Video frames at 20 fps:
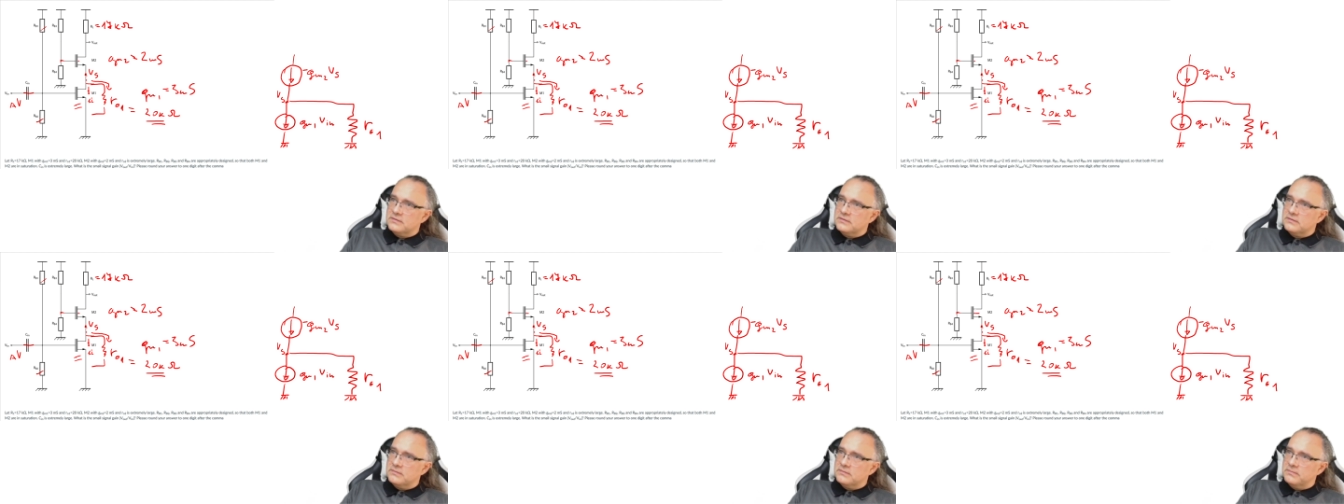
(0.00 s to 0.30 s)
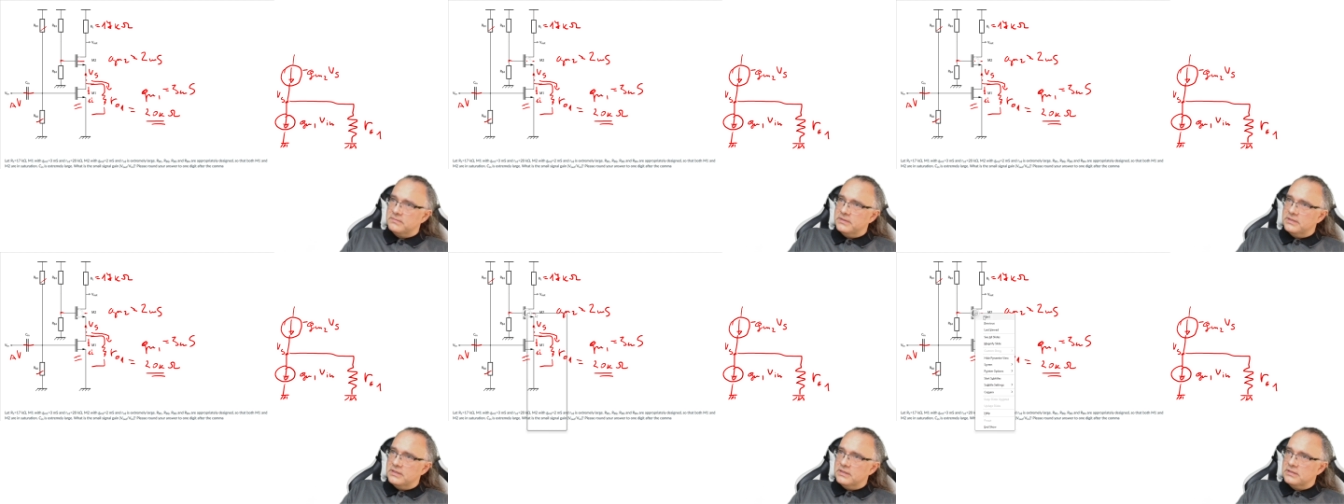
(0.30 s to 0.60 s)

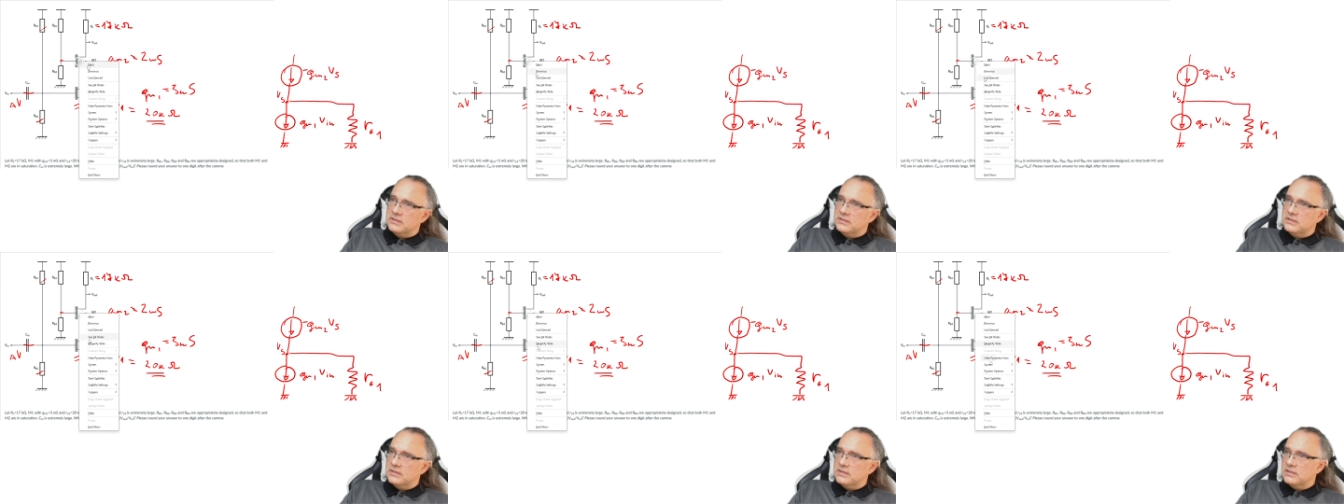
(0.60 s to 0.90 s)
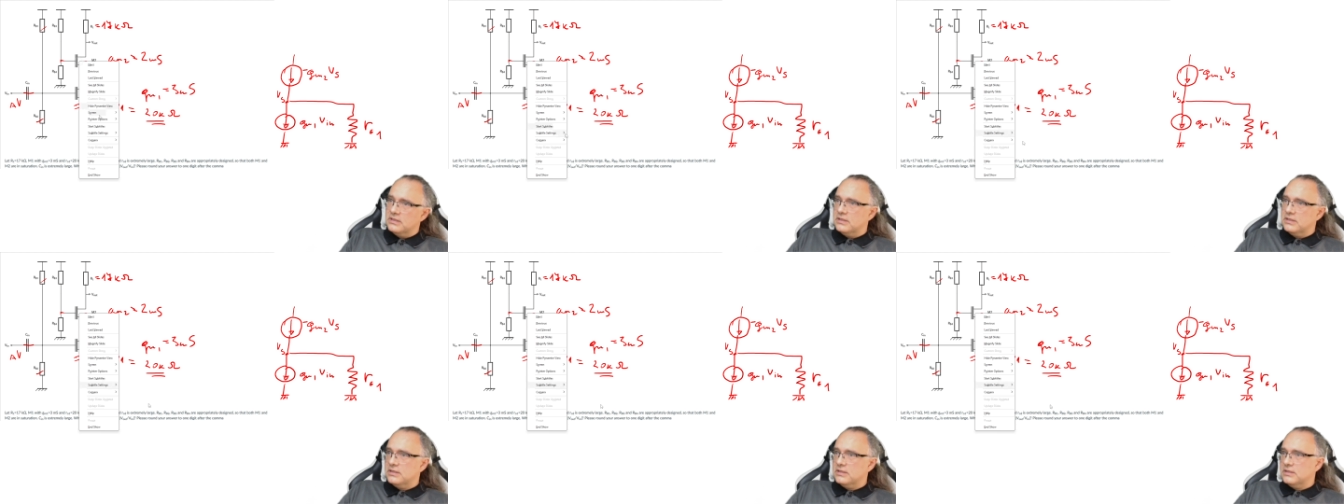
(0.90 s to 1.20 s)
but
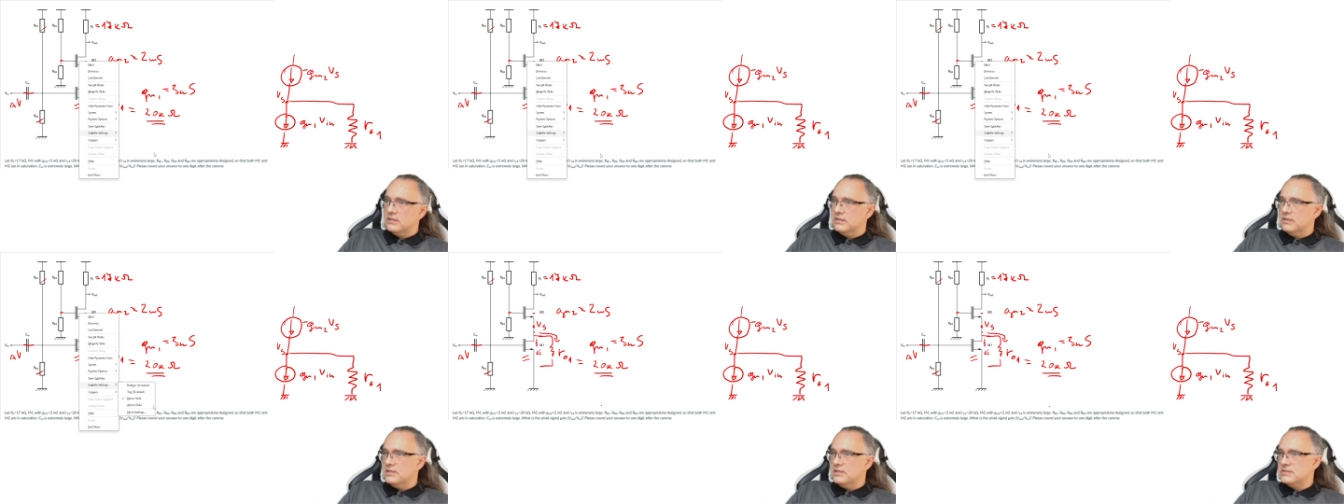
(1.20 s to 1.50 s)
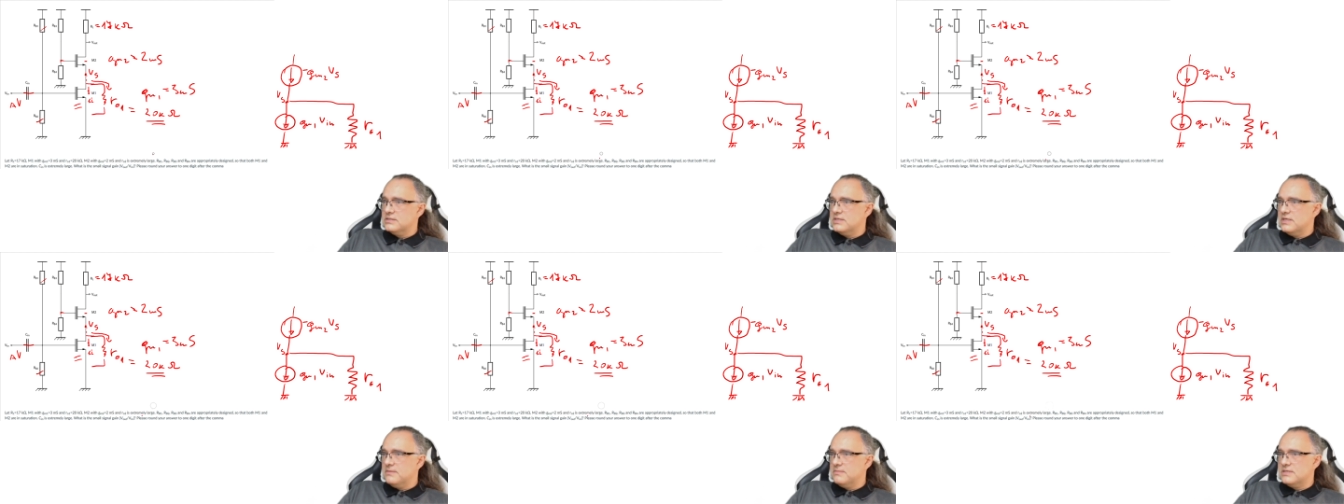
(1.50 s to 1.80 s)
the
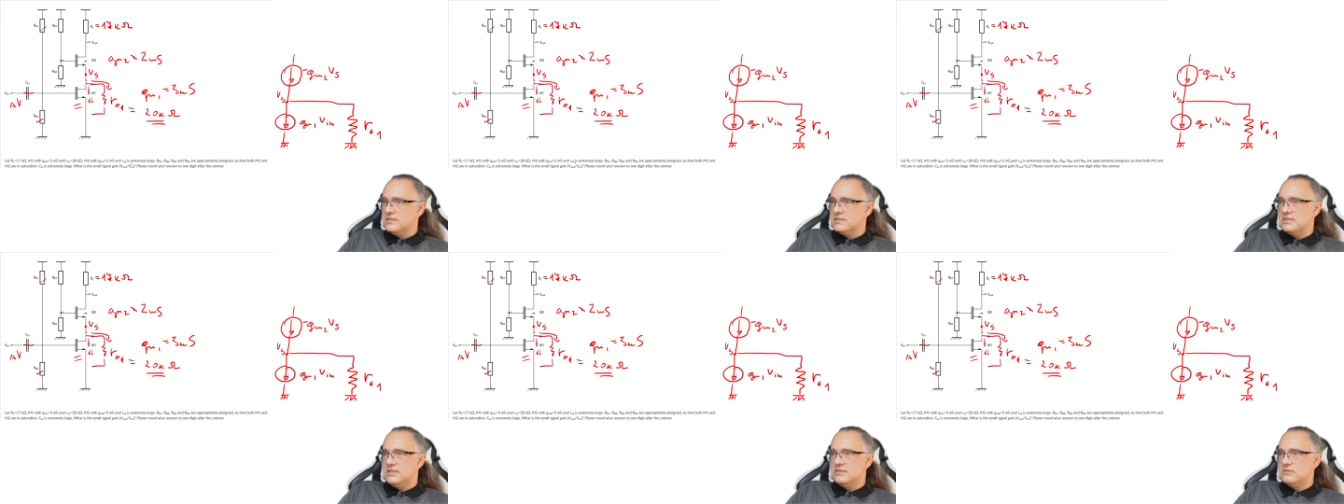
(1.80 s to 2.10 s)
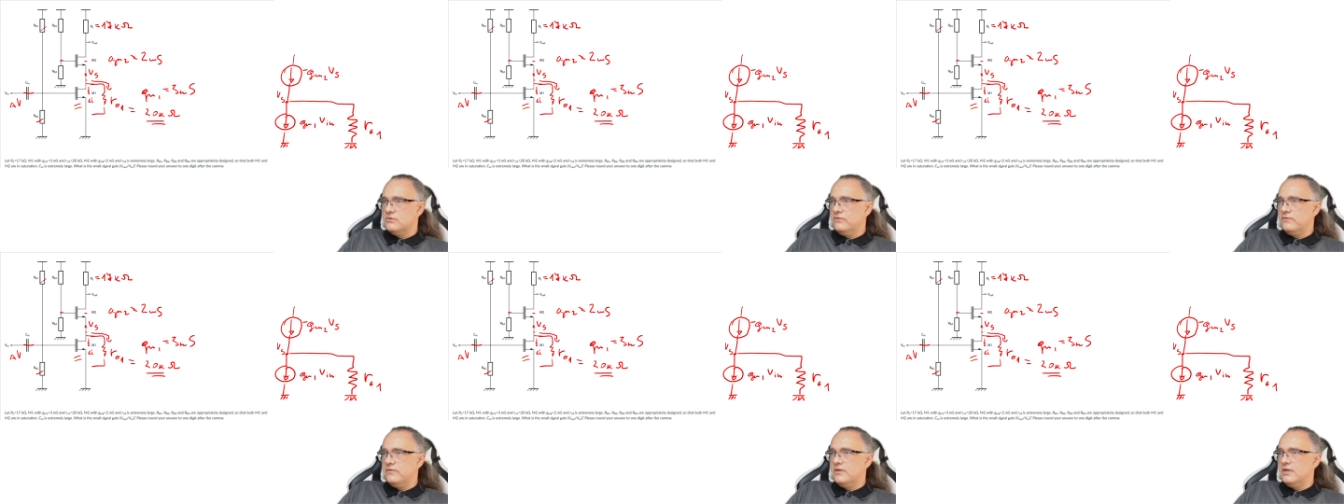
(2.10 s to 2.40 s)
assignment says
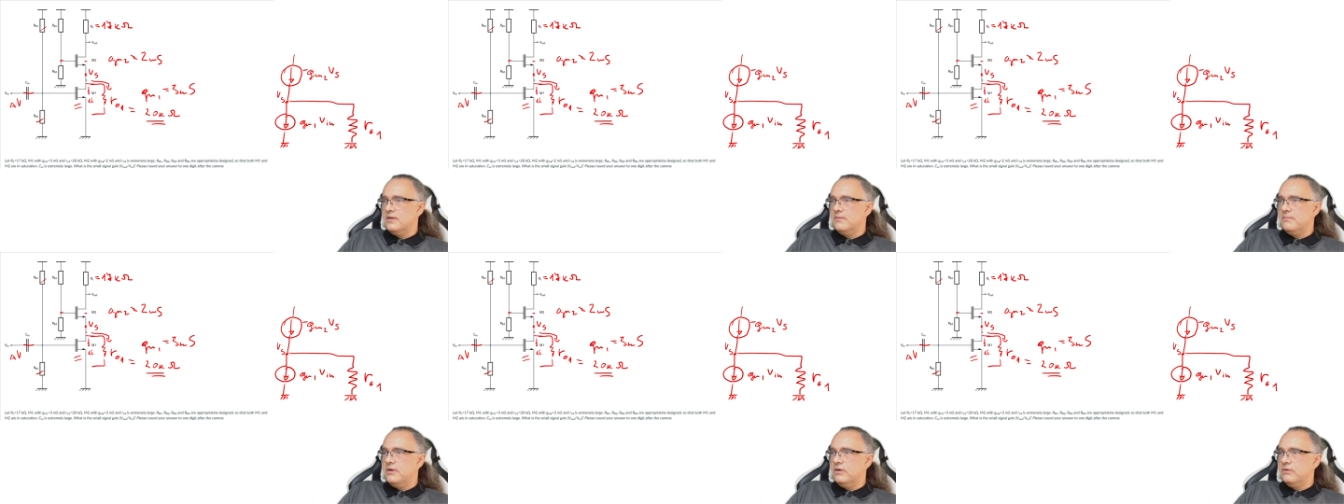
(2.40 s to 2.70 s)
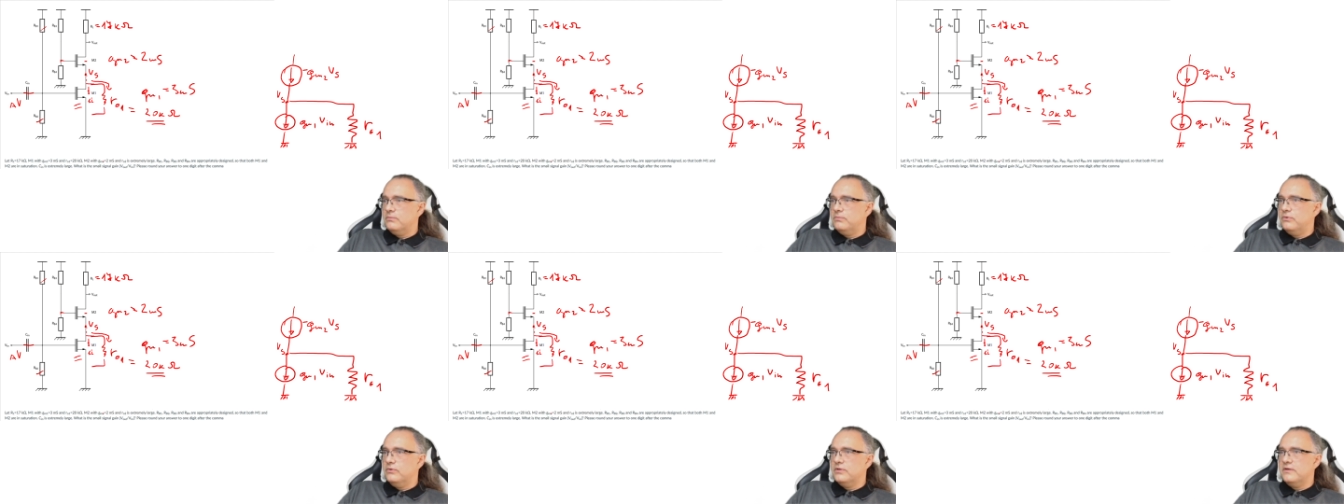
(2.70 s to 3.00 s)
nothing about
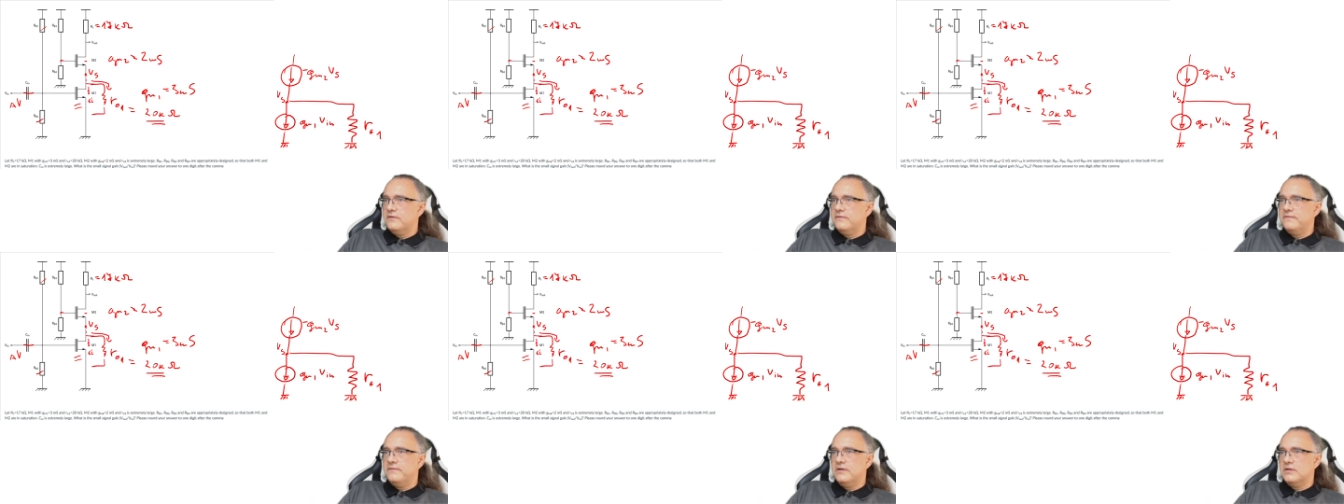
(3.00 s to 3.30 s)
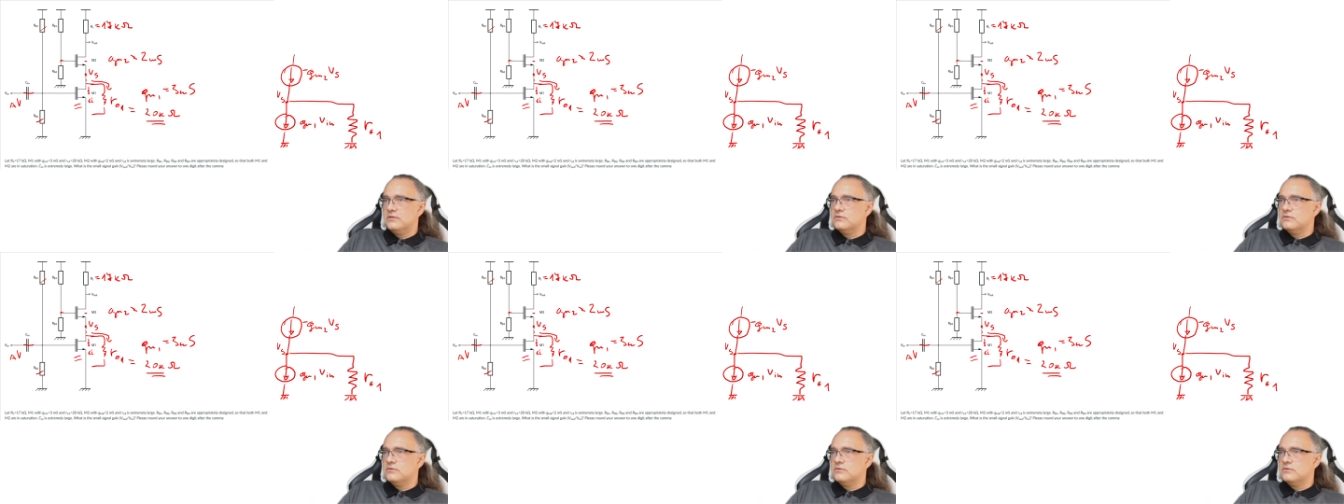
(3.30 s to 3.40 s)
body effect,